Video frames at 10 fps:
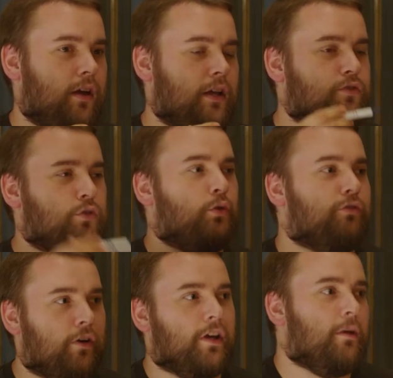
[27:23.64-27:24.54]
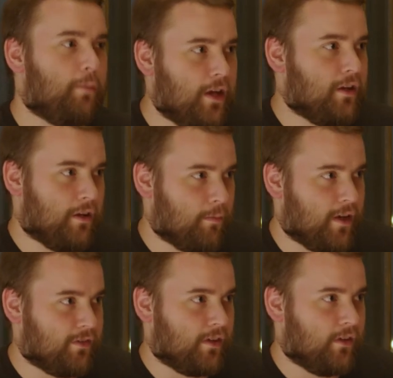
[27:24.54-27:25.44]
it's your fucking opinion,
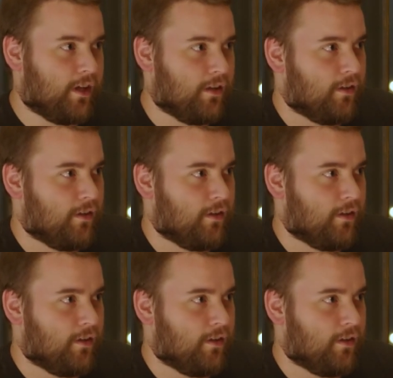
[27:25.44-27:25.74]
basically.